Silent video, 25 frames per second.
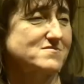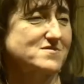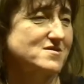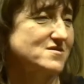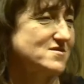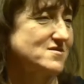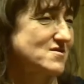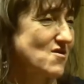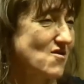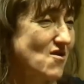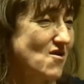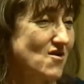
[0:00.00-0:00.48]

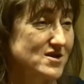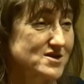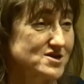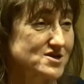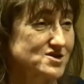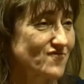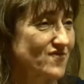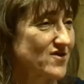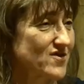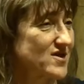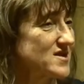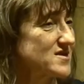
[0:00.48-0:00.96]
the
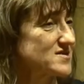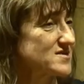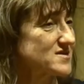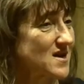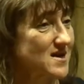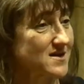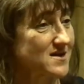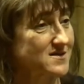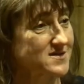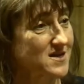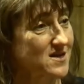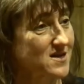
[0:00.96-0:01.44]
college fees,
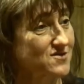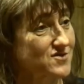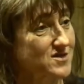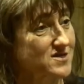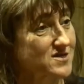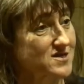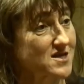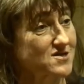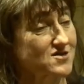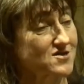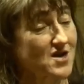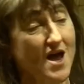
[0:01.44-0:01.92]
etc.,
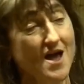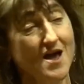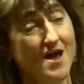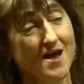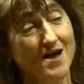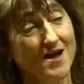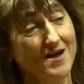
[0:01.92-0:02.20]
etc.,